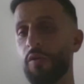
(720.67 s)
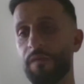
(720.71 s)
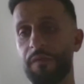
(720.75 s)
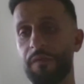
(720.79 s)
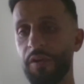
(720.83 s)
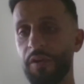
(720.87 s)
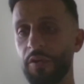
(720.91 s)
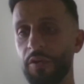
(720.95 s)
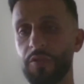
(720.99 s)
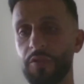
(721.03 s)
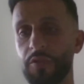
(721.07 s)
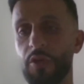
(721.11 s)

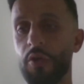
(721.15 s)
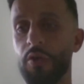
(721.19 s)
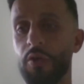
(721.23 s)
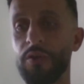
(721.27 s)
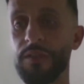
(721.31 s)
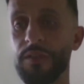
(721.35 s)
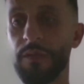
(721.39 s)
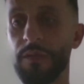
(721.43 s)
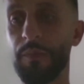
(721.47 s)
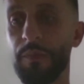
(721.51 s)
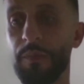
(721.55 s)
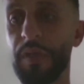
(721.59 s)
field
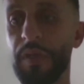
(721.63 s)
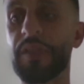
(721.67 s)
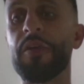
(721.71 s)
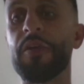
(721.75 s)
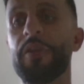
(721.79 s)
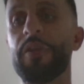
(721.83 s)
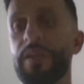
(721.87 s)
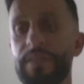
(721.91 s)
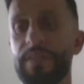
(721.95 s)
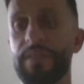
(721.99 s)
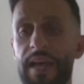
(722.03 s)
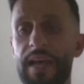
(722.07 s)
goals, but there
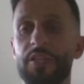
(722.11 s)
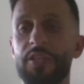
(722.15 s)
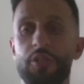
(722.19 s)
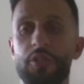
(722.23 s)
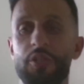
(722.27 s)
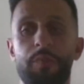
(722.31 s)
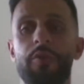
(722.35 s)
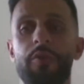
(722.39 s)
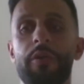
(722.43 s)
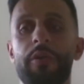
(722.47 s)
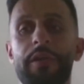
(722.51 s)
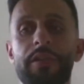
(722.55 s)
is an extra
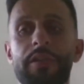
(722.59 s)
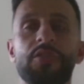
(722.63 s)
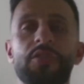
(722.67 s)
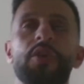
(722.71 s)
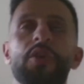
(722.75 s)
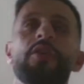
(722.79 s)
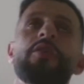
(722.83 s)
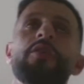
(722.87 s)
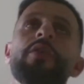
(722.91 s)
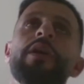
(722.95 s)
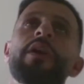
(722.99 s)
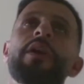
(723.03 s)
point.
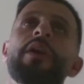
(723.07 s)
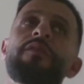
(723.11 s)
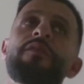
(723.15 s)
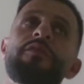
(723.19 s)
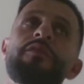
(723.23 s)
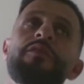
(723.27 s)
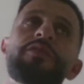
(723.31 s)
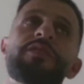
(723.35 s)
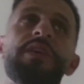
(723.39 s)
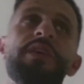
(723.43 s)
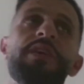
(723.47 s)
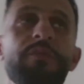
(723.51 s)
So
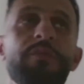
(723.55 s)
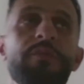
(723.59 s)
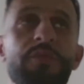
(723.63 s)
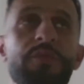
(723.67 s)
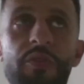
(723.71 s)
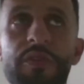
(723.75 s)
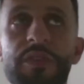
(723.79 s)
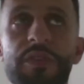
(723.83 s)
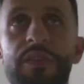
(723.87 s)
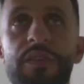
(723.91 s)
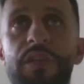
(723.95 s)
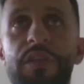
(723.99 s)
if your team
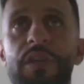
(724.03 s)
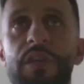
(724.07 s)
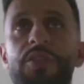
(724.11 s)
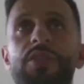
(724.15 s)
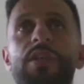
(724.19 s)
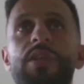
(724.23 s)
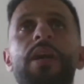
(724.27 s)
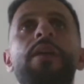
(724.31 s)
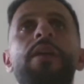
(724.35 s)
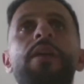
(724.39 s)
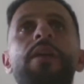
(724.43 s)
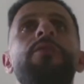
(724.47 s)
scores a
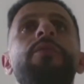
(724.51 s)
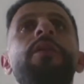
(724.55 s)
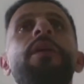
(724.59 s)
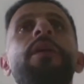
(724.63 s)
touchdown,